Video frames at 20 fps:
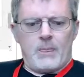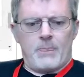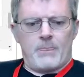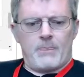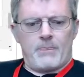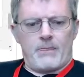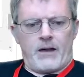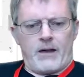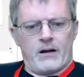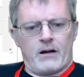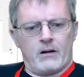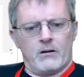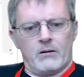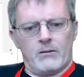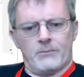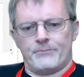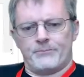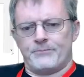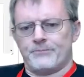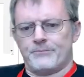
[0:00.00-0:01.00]
I don't
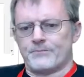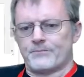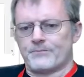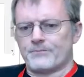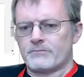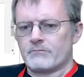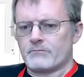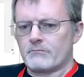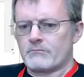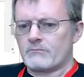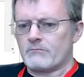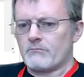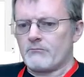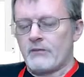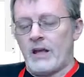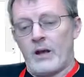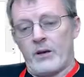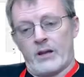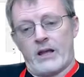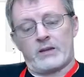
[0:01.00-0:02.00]
know.
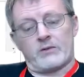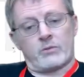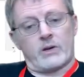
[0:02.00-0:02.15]
Anyway, that's what